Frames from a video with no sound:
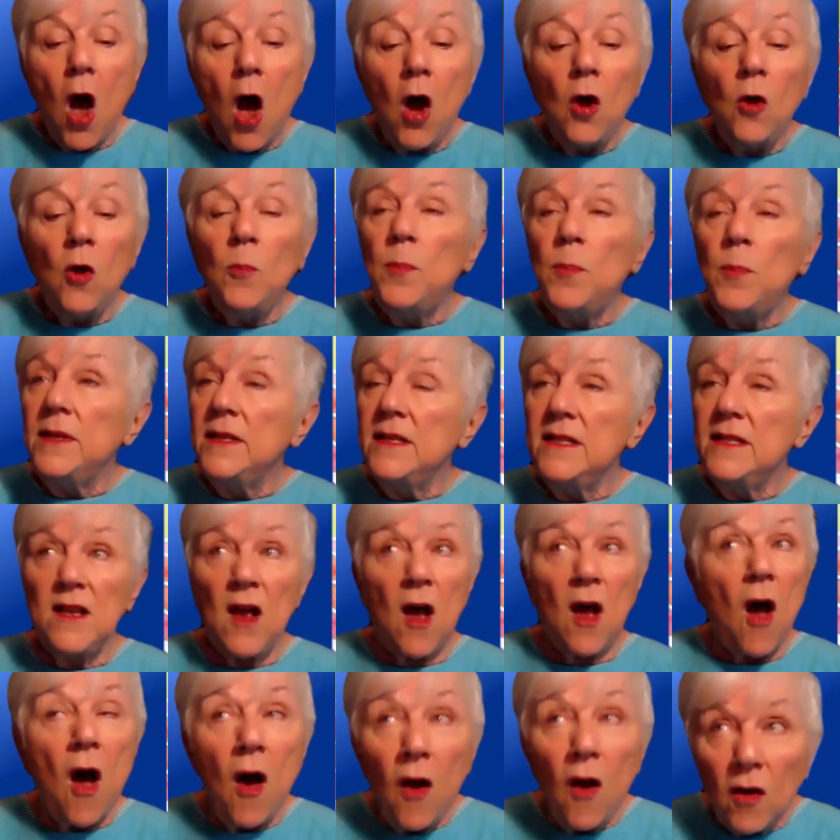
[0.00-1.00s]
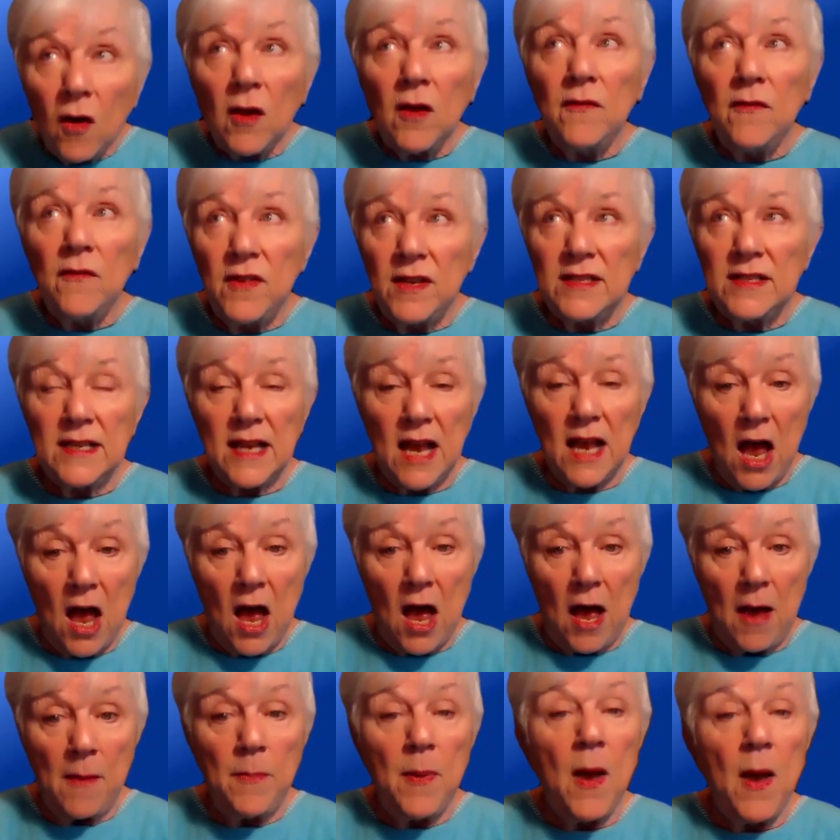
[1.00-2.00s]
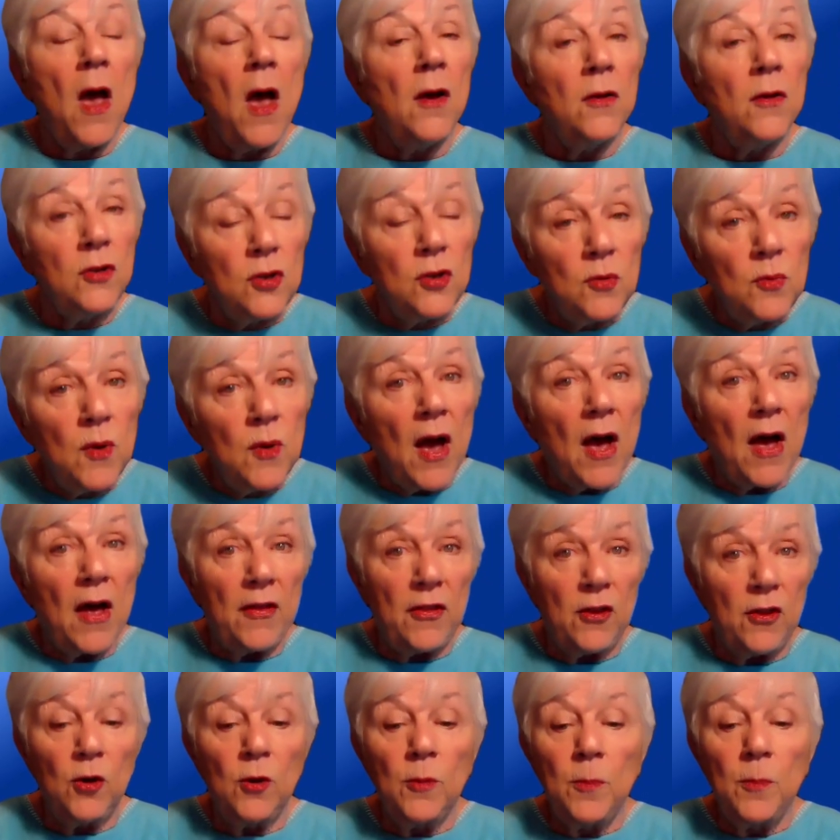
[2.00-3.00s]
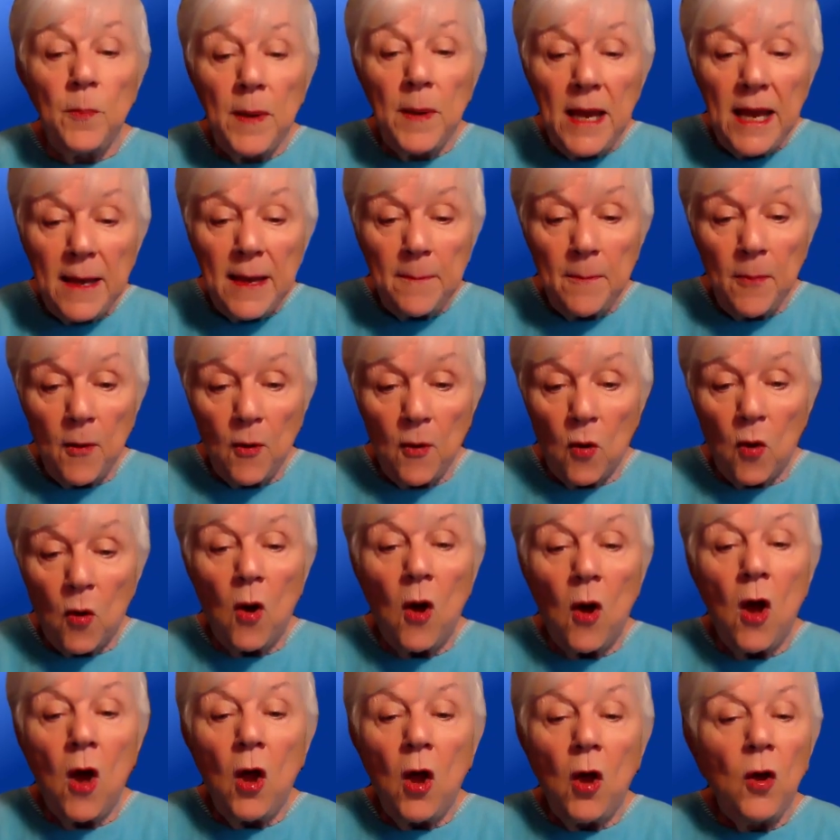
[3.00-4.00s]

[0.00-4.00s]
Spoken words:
opens all of us up to other people.